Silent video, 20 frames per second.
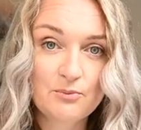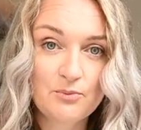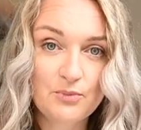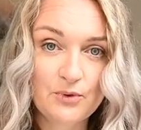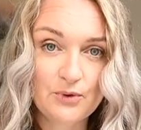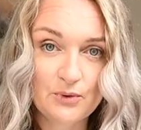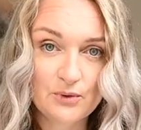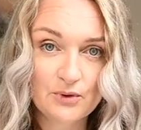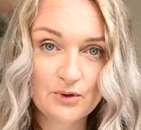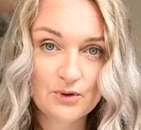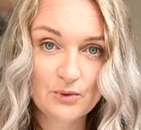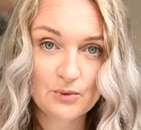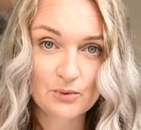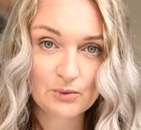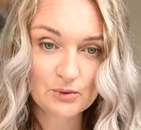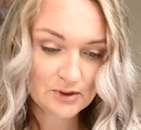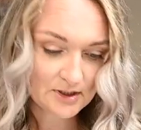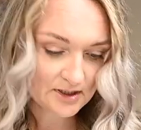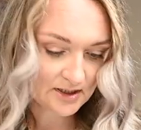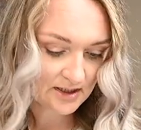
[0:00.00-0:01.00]
pure
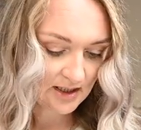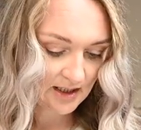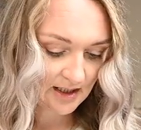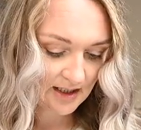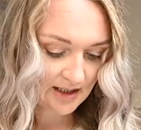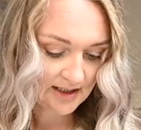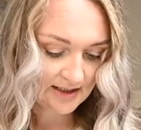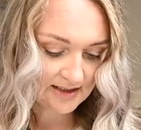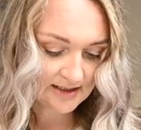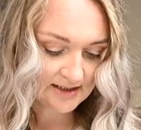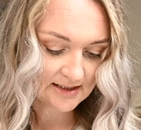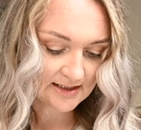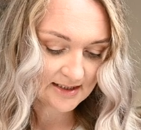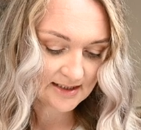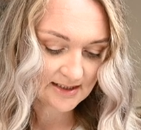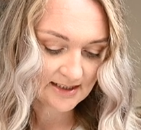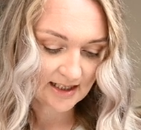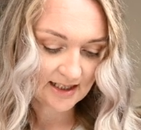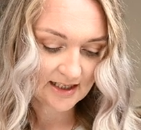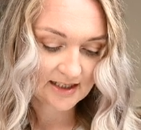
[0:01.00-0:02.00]
cools in
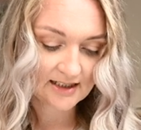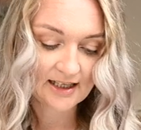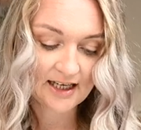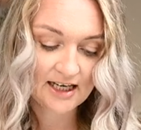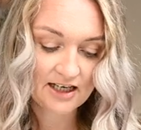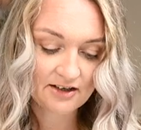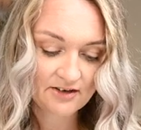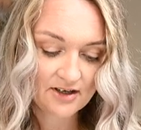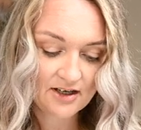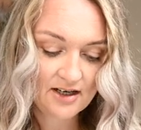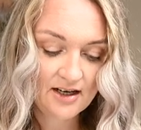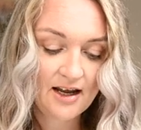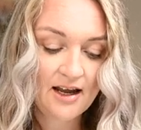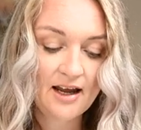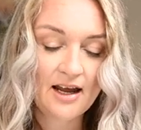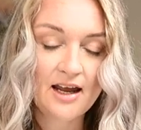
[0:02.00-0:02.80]
second area,